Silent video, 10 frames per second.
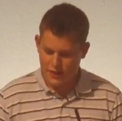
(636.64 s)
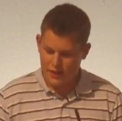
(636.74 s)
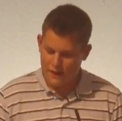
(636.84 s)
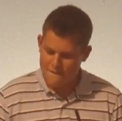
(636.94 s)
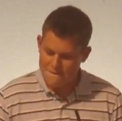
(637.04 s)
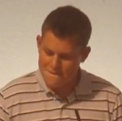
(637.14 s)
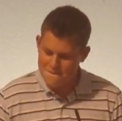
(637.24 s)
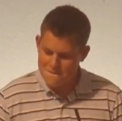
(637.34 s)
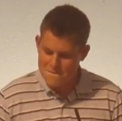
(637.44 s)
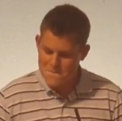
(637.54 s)

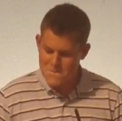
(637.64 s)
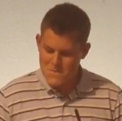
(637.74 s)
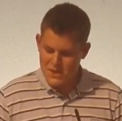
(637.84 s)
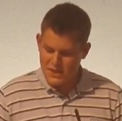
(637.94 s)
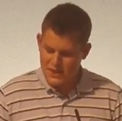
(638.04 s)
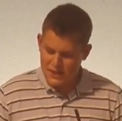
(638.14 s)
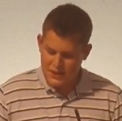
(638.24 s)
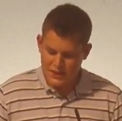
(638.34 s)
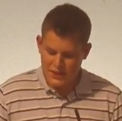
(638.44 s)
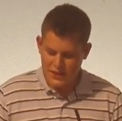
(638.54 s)

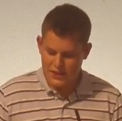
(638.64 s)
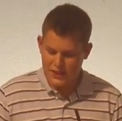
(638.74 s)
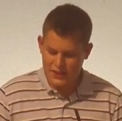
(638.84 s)
Nothing is said.